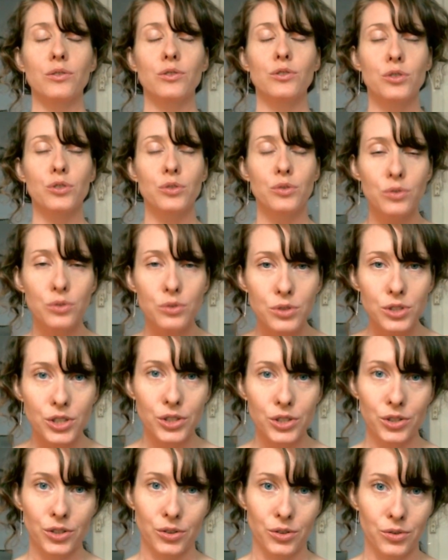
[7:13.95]
true
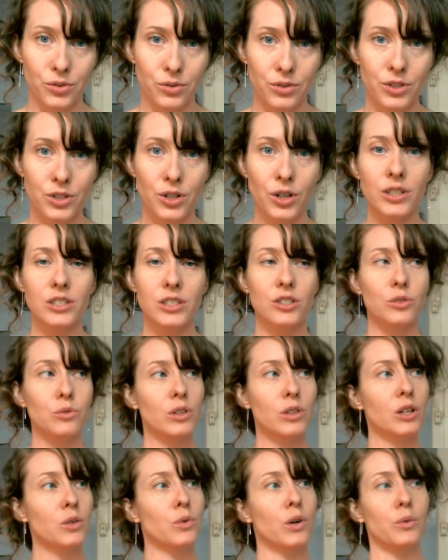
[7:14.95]
to you, not
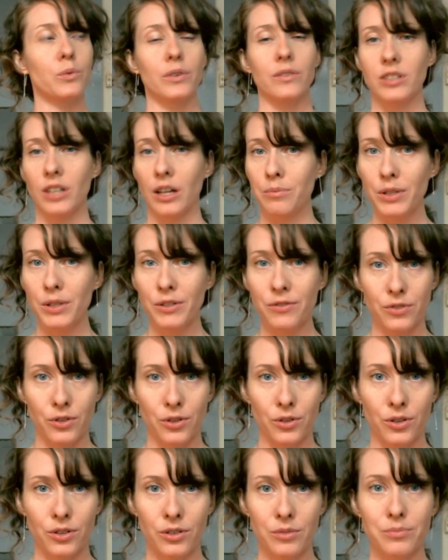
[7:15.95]
doing what we've done
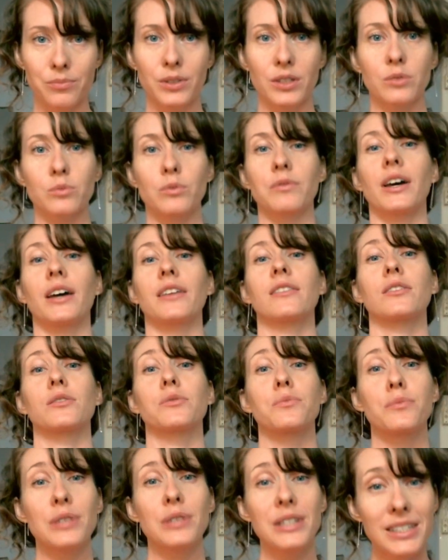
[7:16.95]
before, because we've had
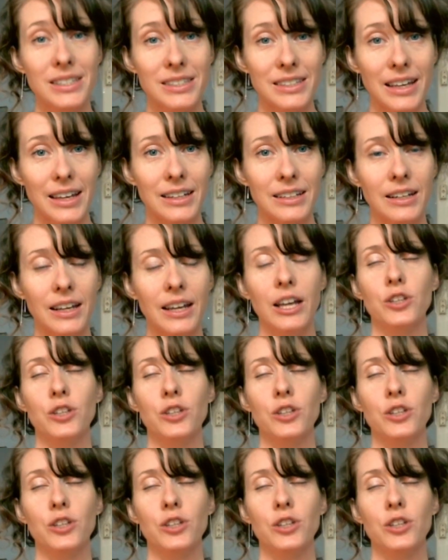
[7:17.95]
this reset.